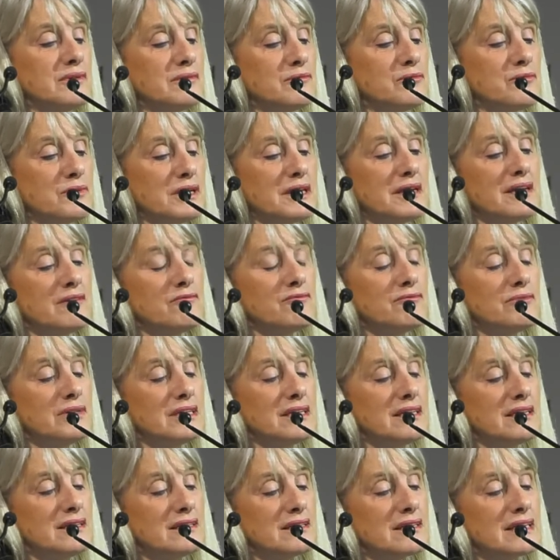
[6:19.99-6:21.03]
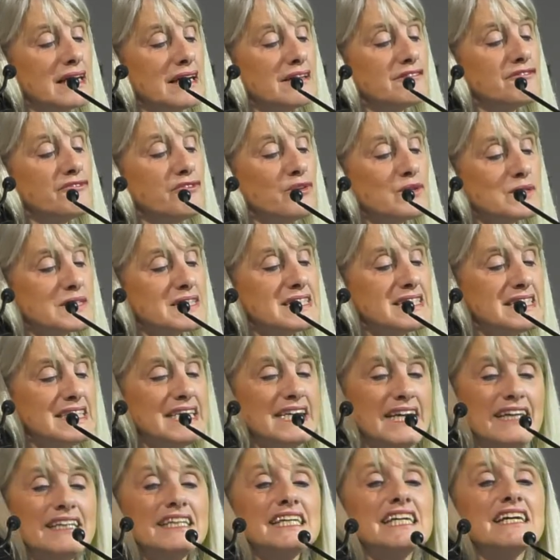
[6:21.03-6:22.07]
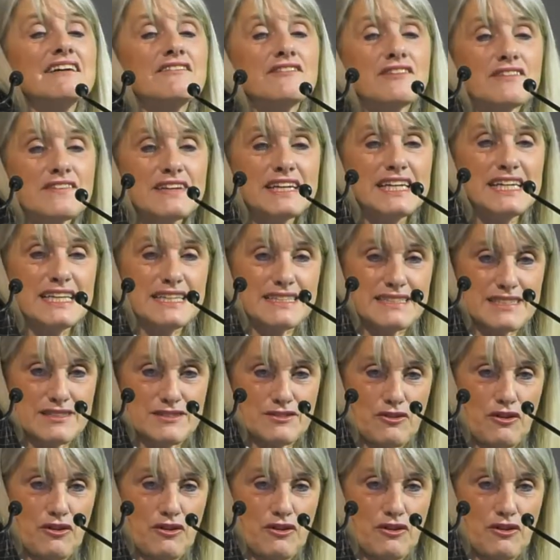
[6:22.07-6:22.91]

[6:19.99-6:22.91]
we can foresee an increase